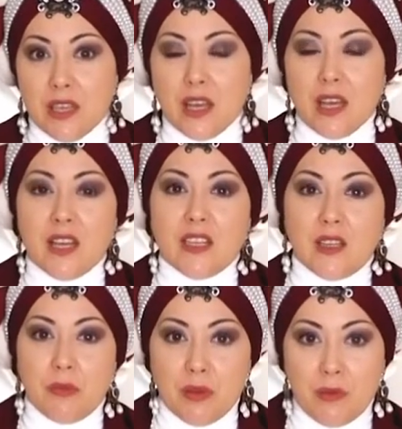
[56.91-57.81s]

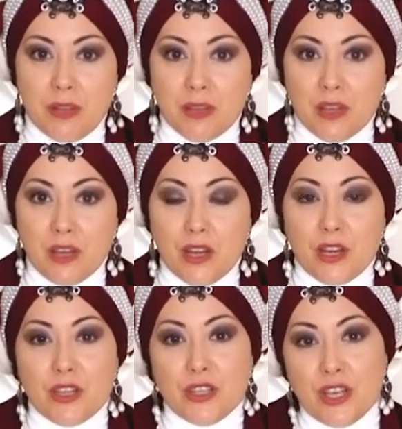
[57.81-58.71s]
soulmate
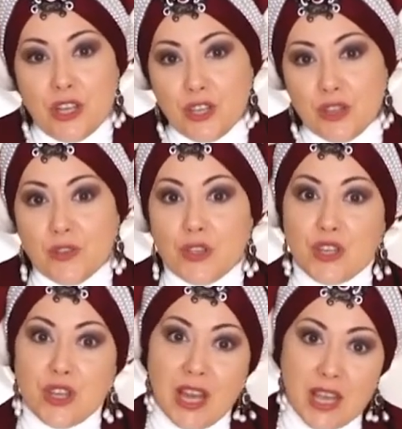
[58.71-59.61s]
but just can't
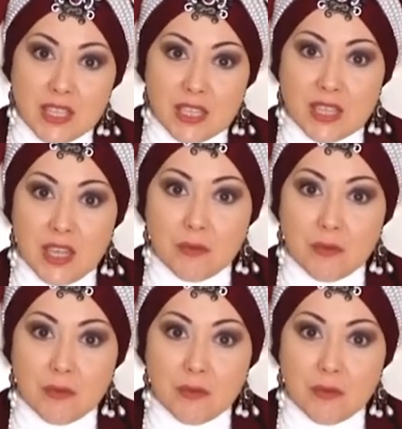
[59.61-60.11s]
find them.